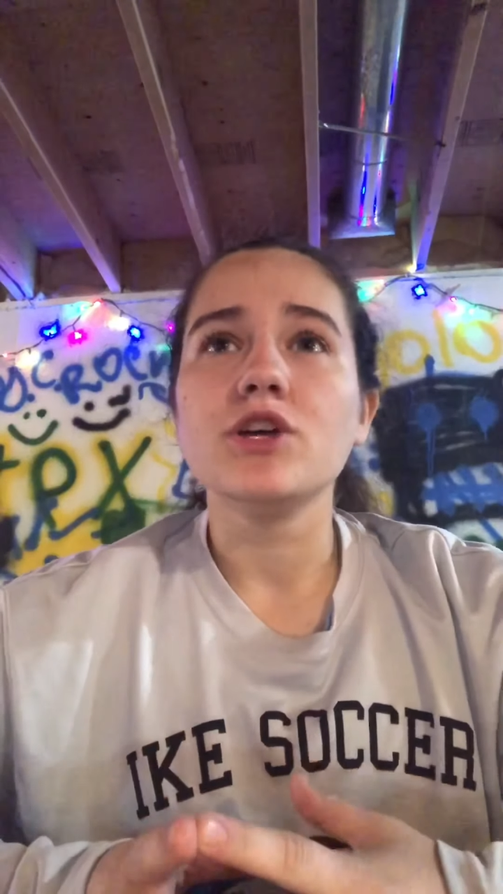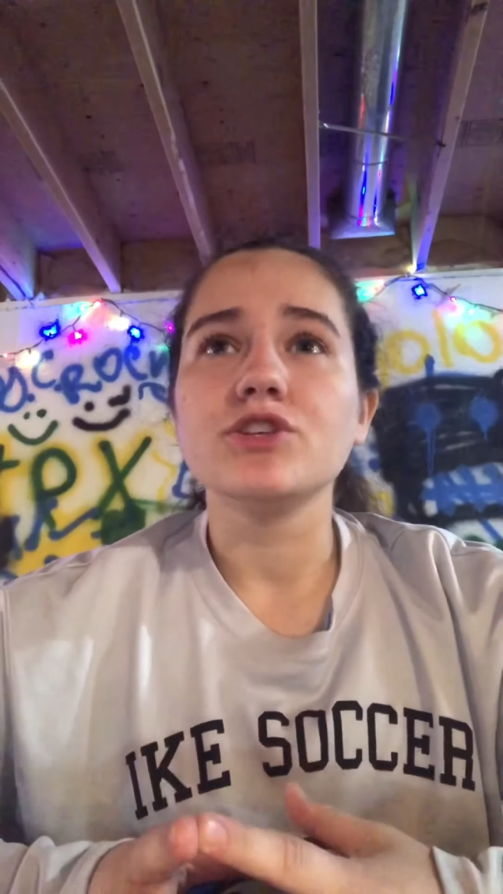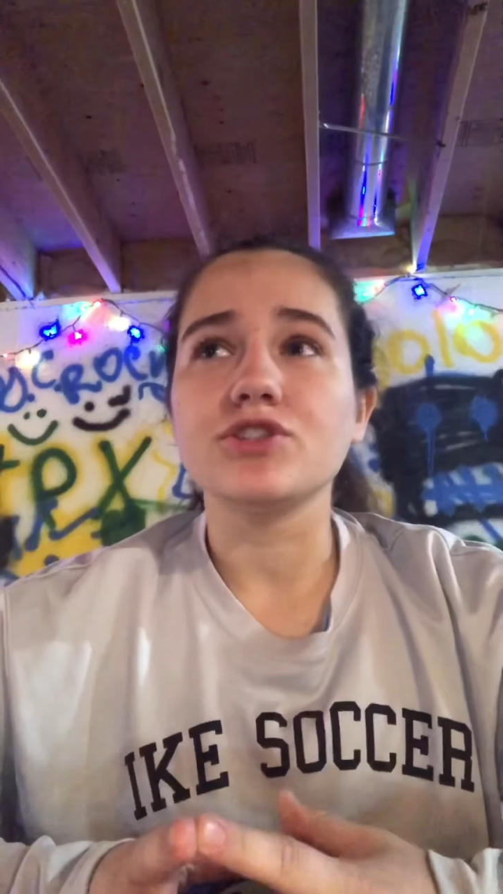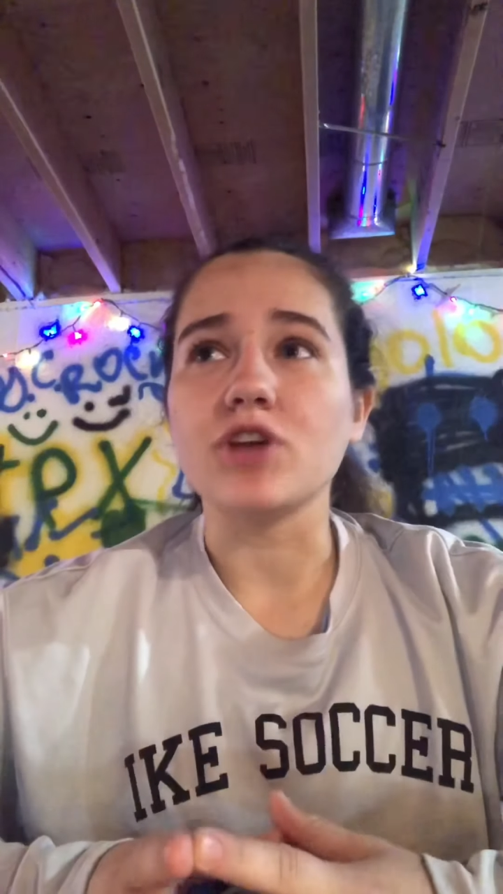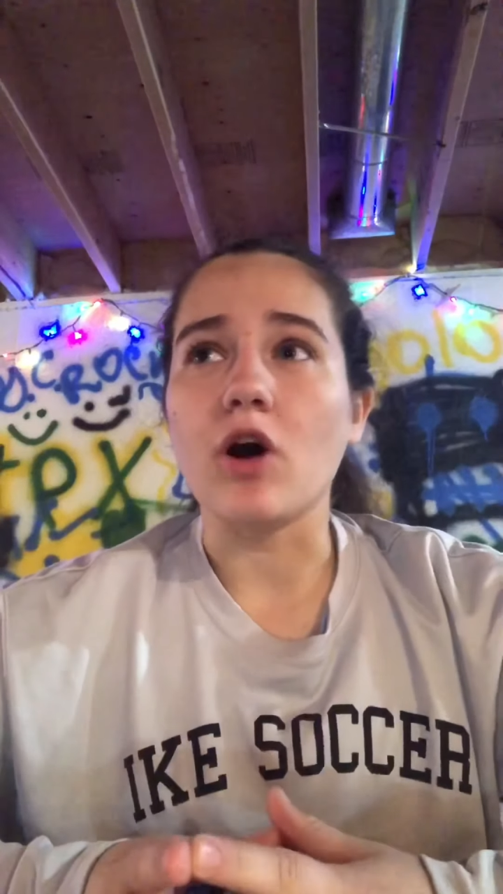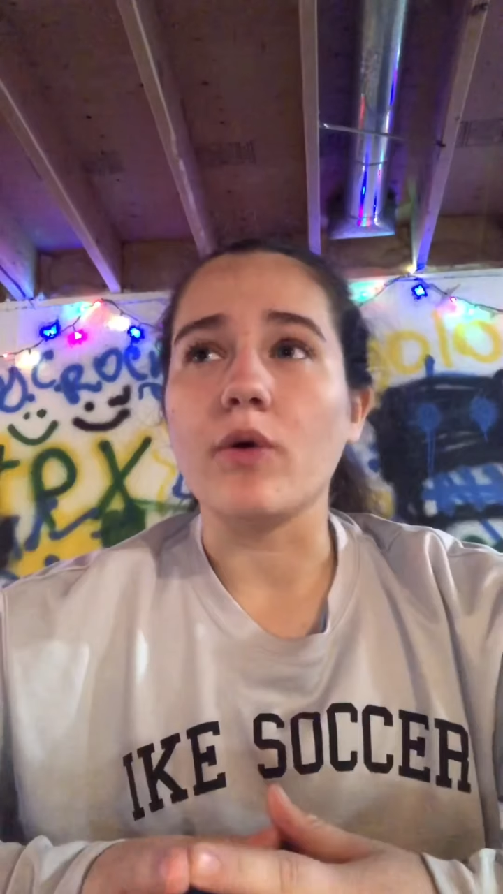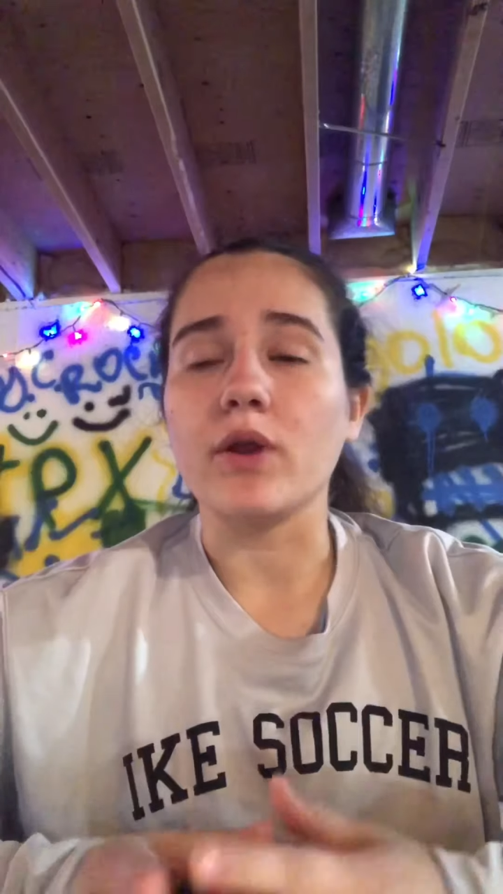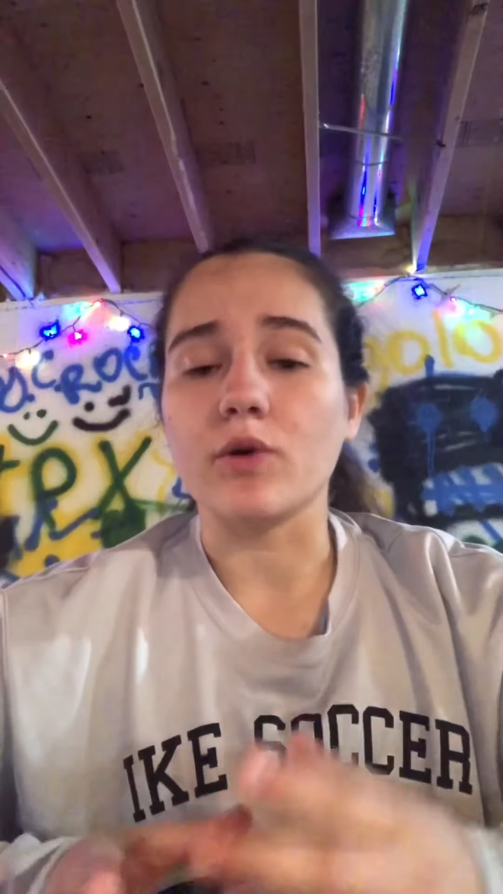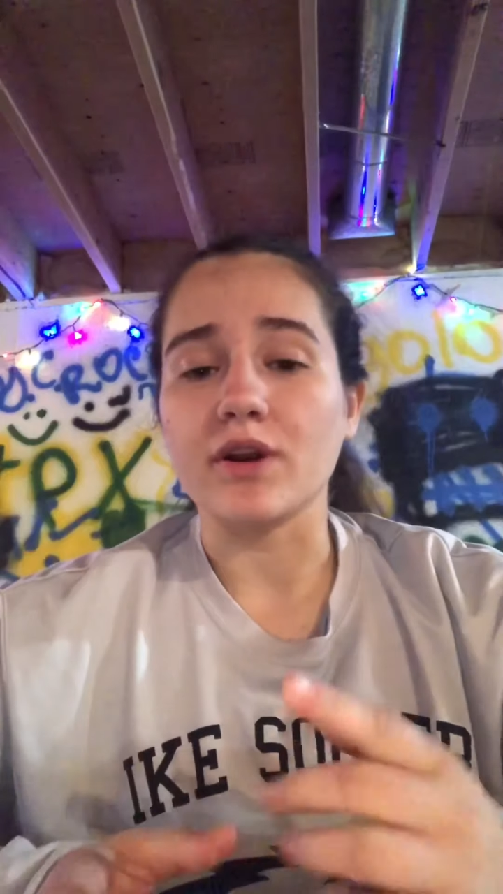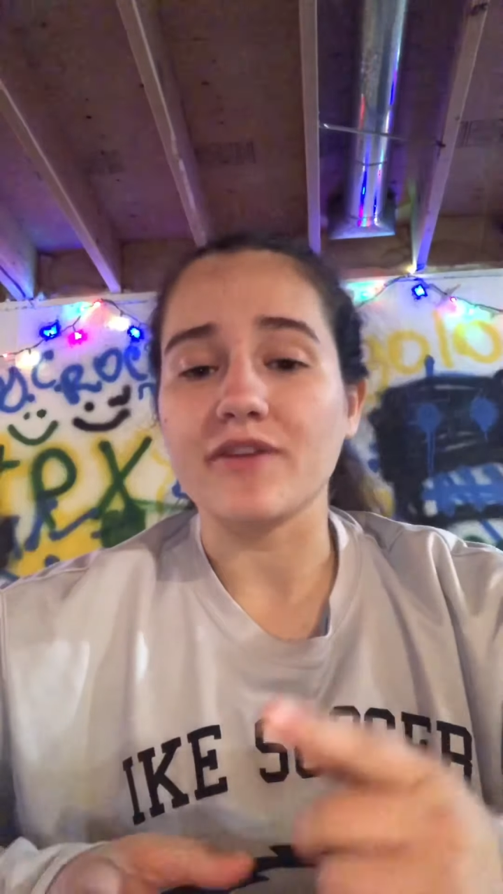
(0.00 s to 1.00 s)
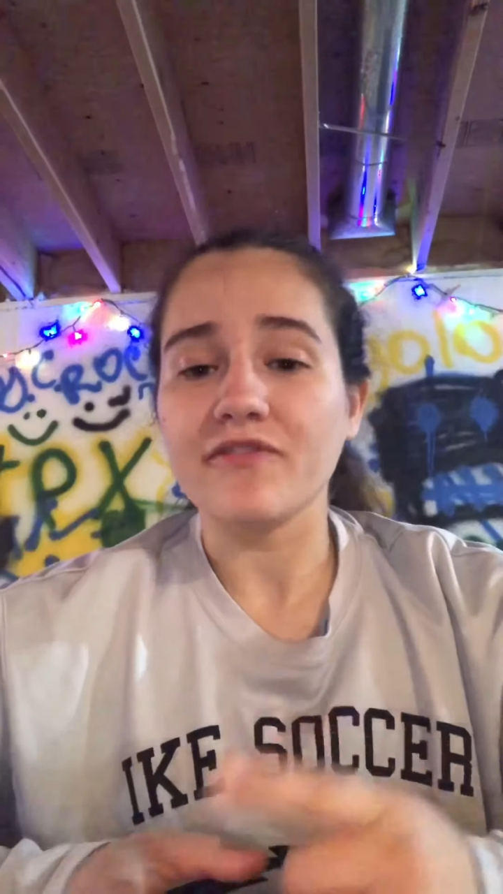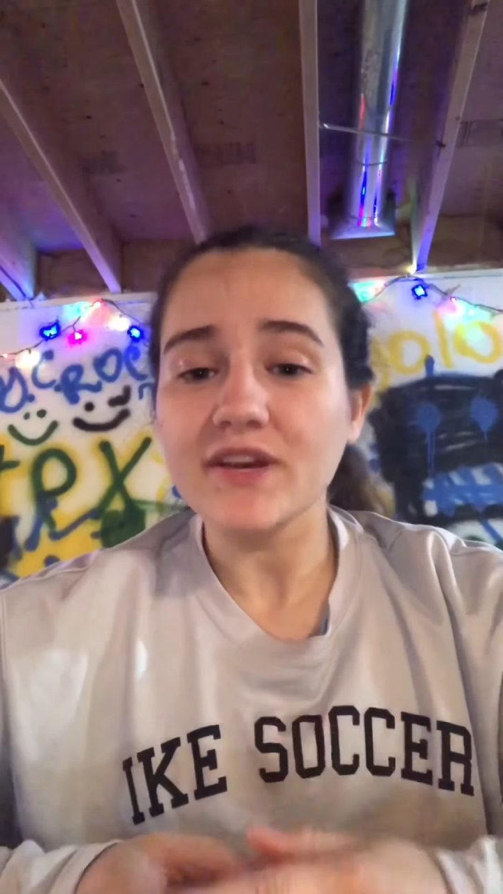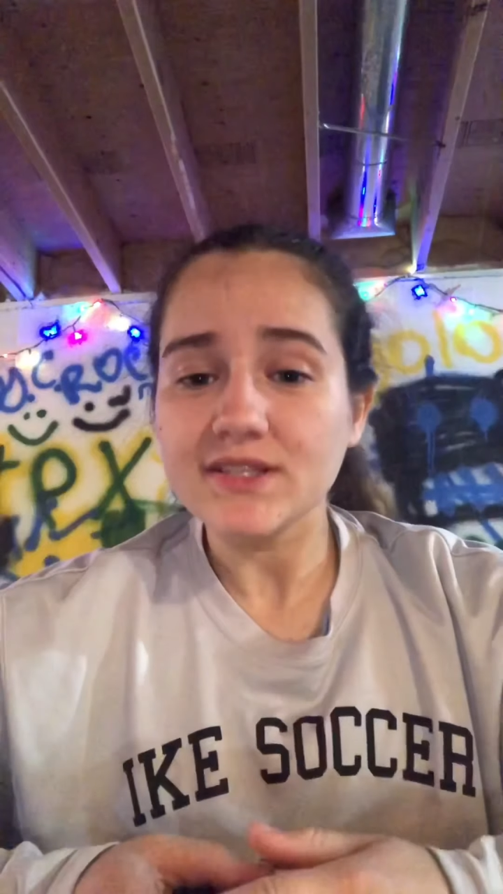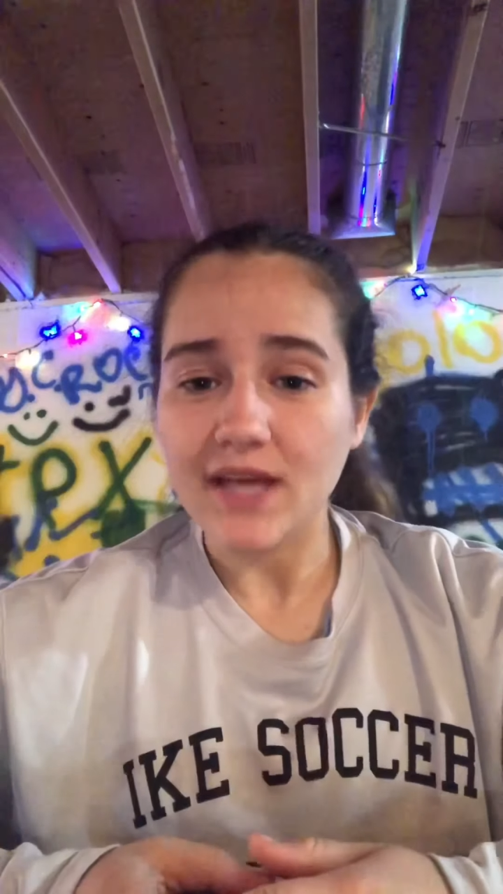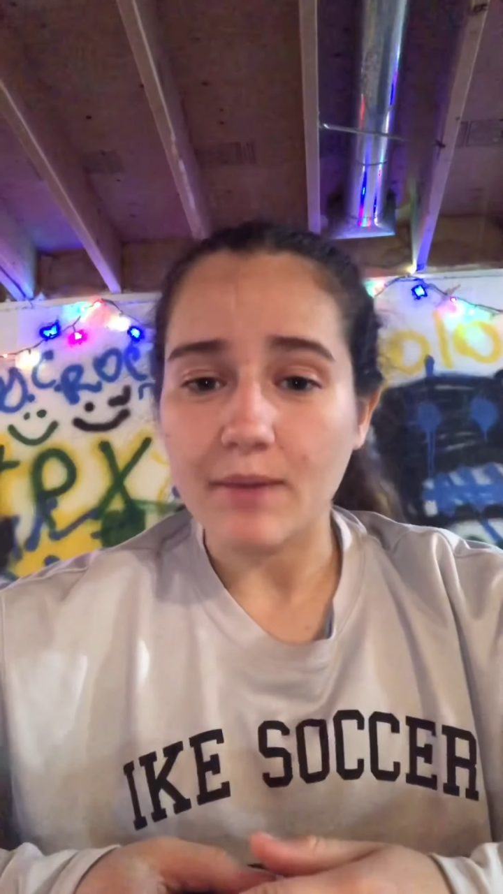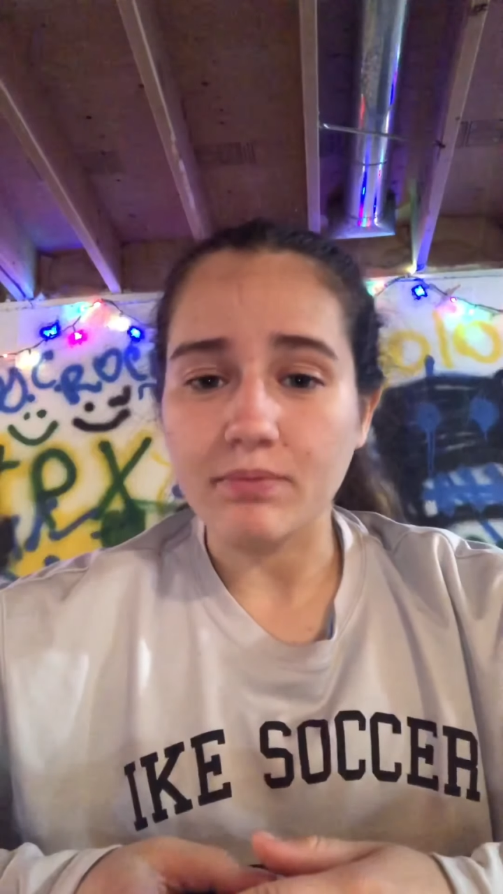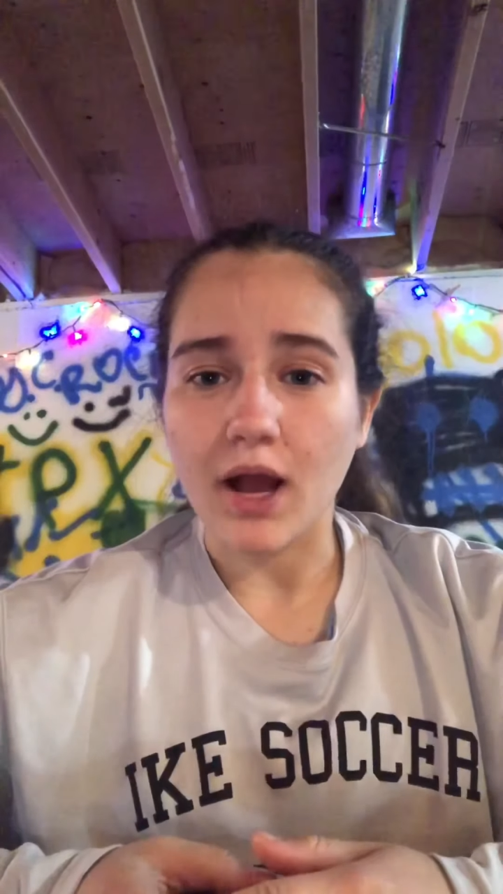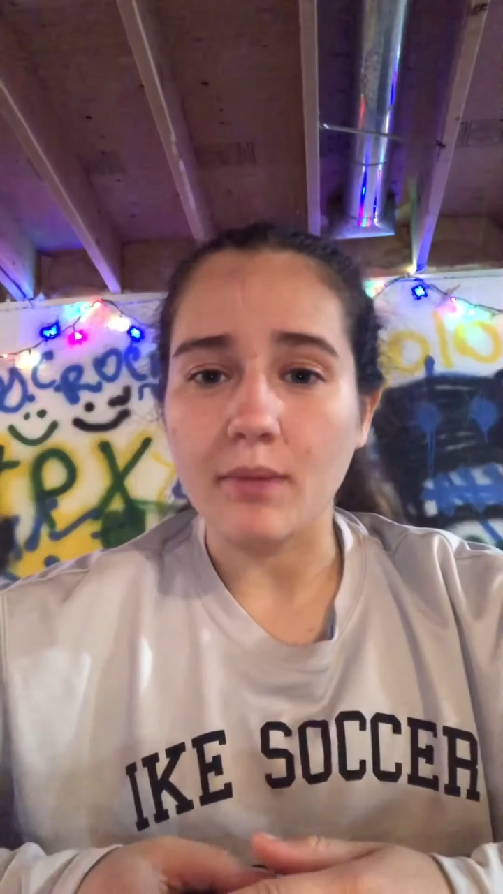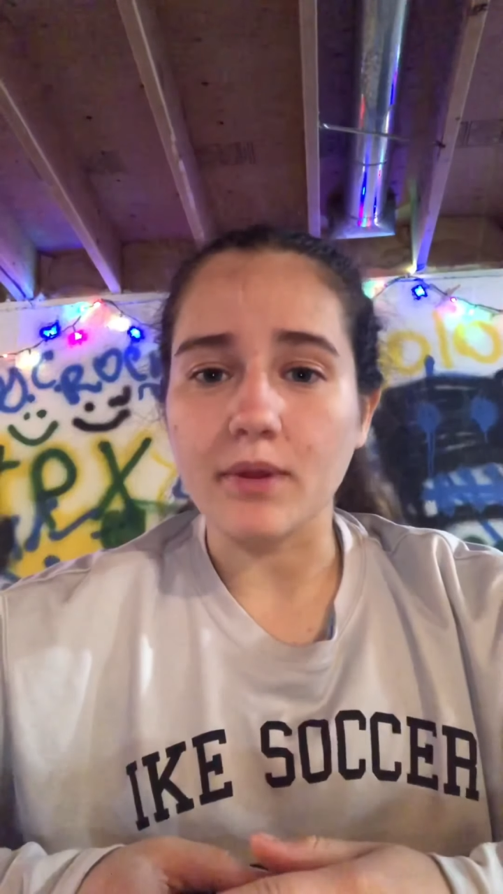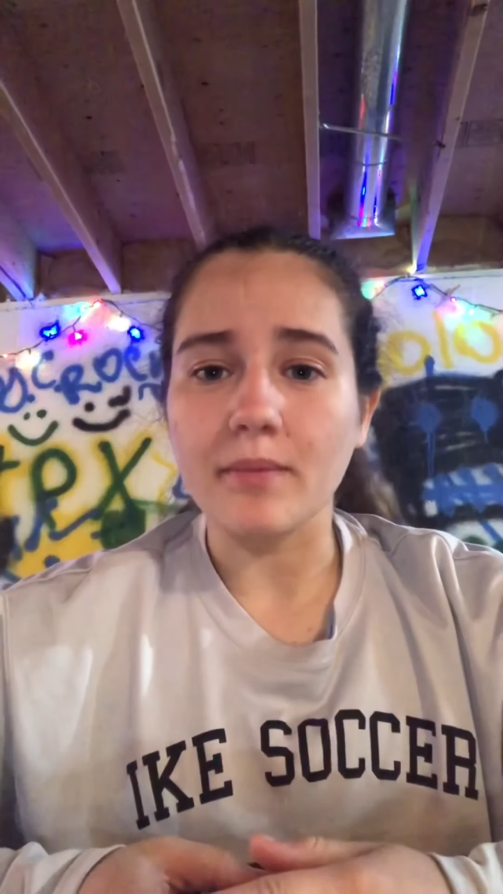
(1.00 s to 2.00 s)
So in order to fix that
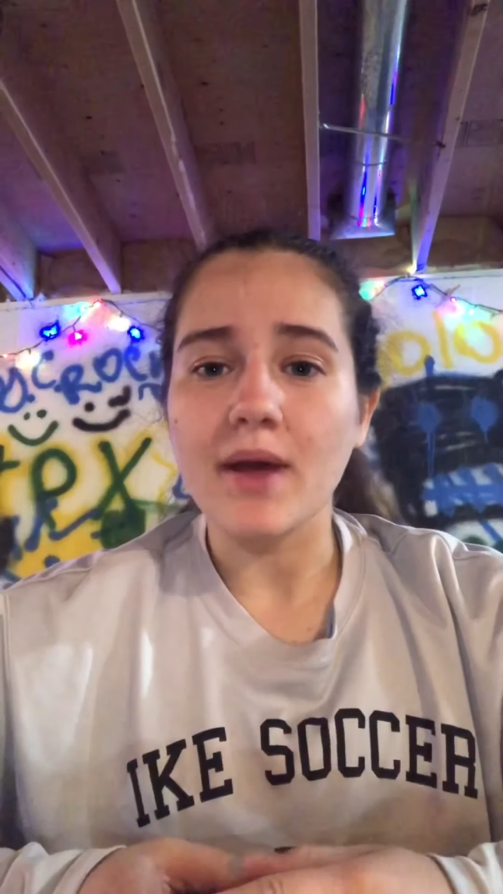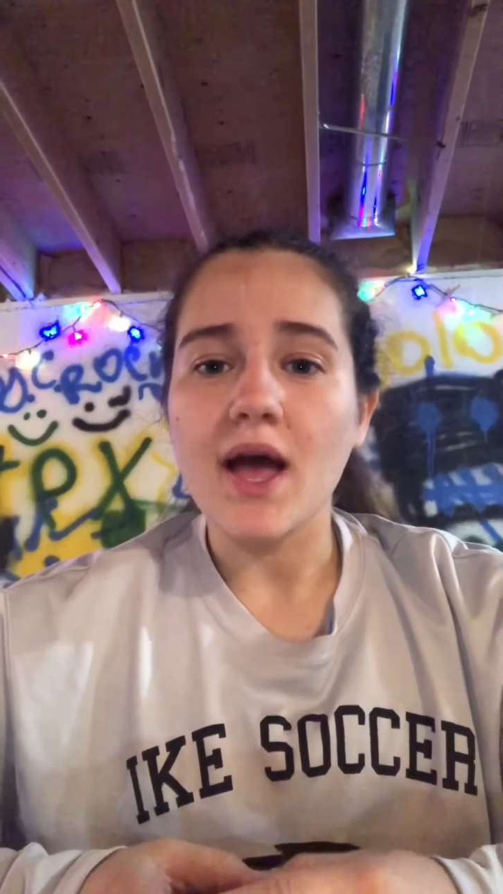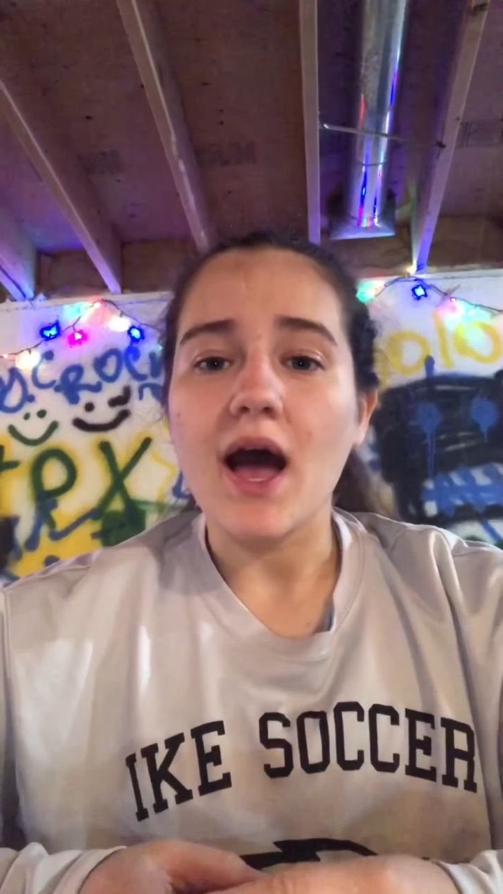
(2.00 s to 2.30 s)
problem,